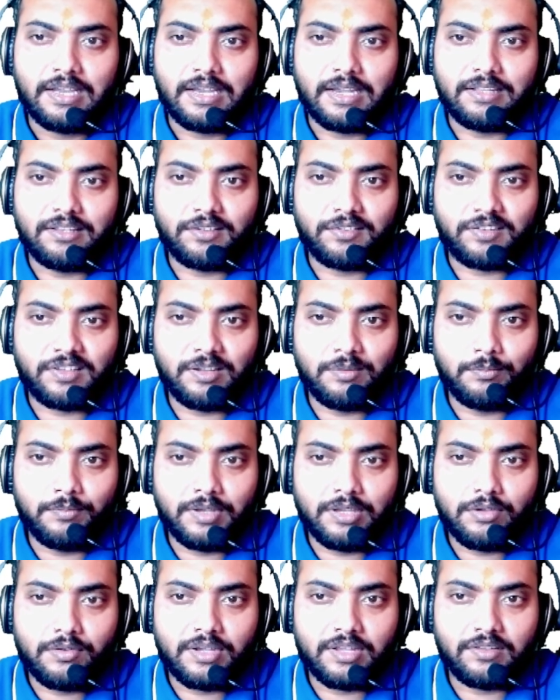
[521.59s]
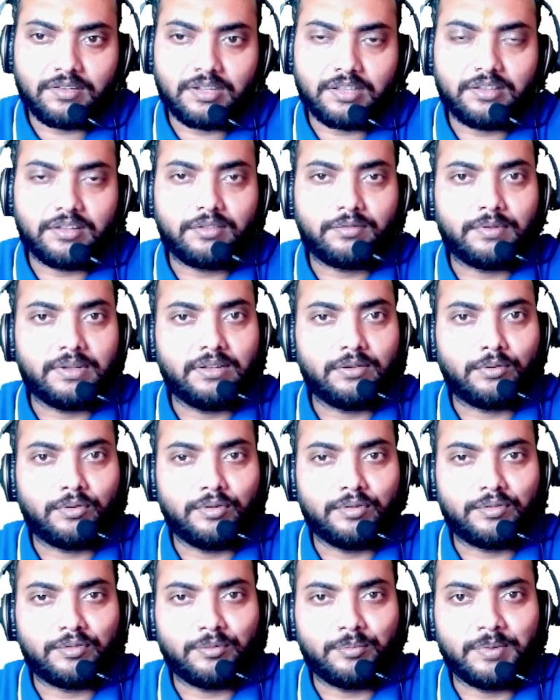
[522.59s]
And the same way you can say this will
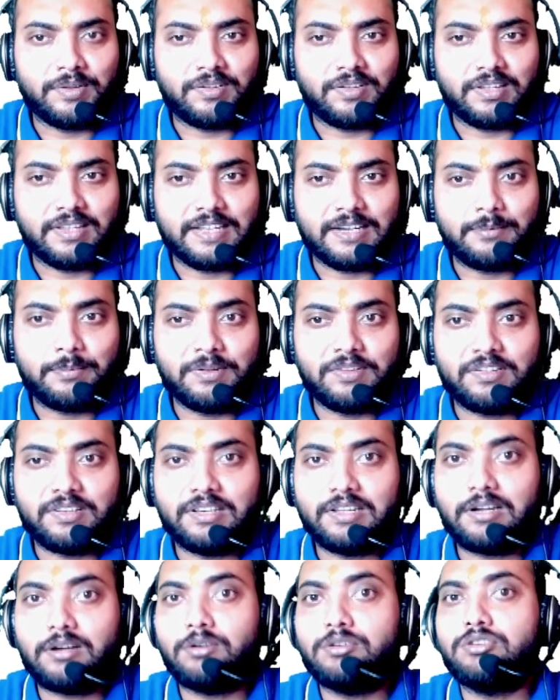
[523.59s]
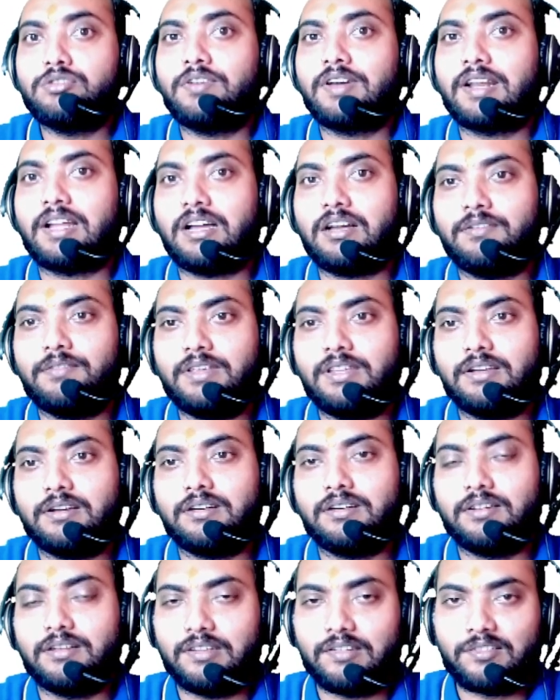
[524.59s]
also be C. That means now you are having
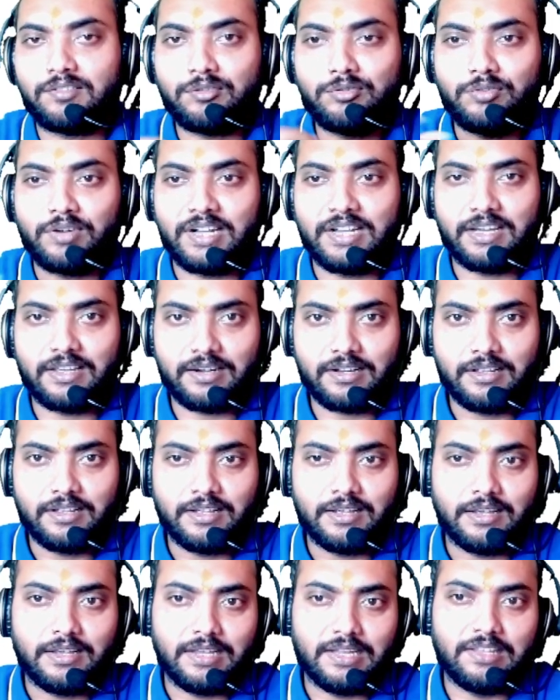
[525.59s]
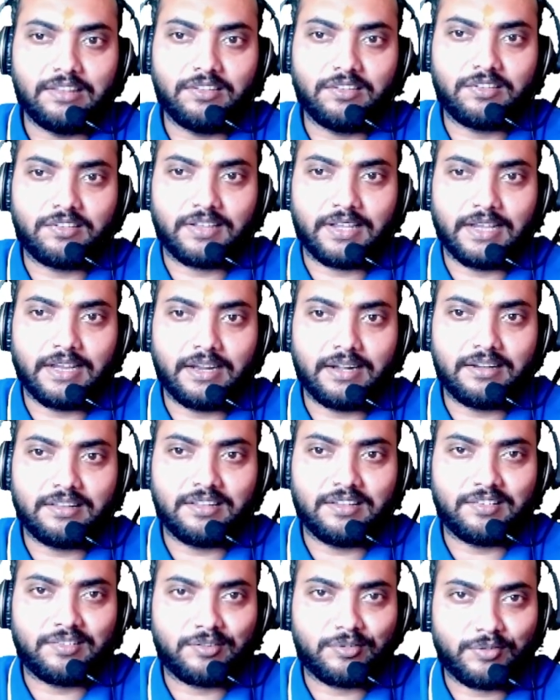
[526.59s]
a square inside
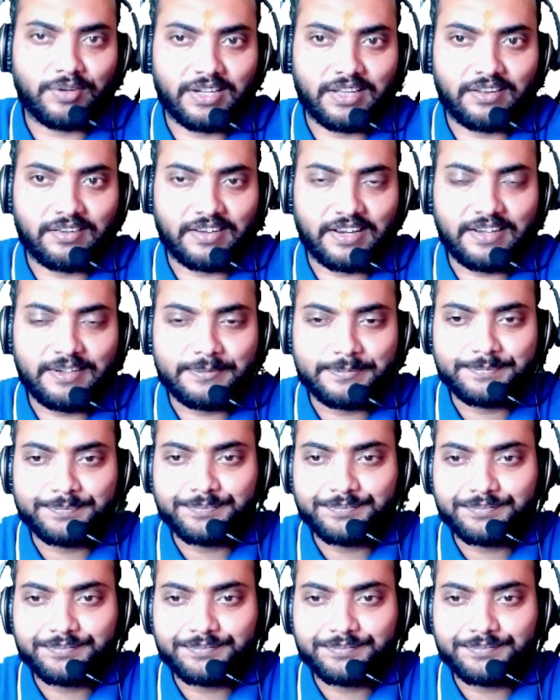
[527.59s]
the square, right?